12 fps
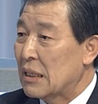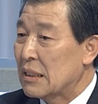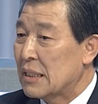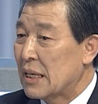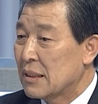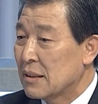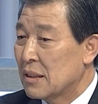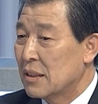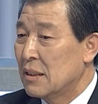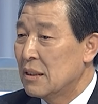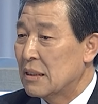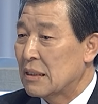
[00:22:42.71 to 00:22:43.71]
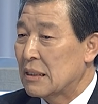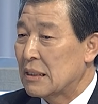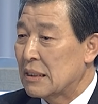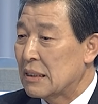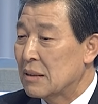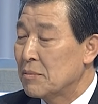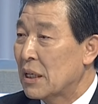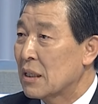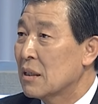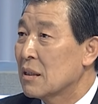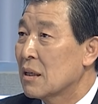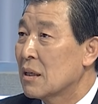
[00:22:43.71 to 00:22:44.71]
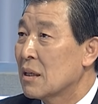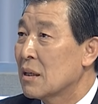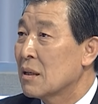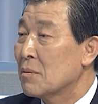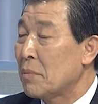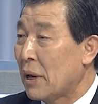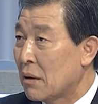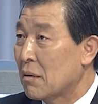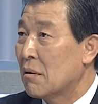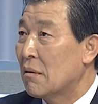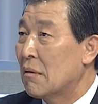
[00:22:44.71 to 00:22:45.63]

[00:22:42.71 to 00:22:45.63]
Secondly, making better